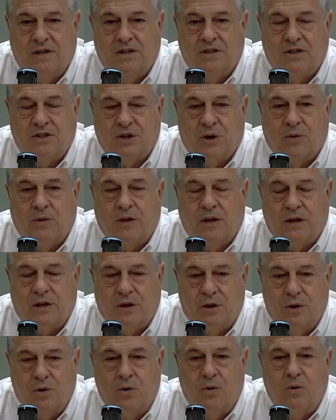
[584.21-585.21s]
so that
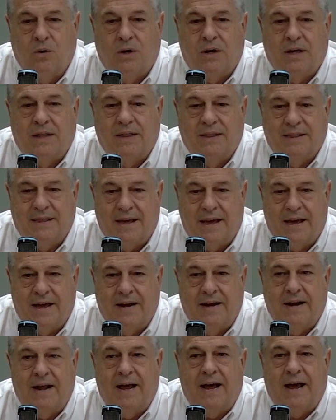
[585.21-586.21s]
you can
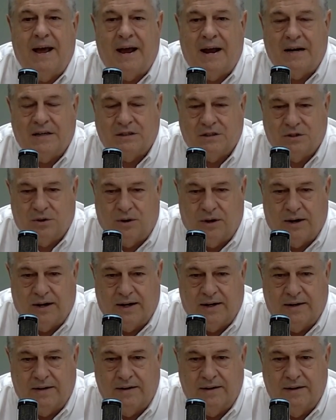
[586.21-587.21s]
then act on it.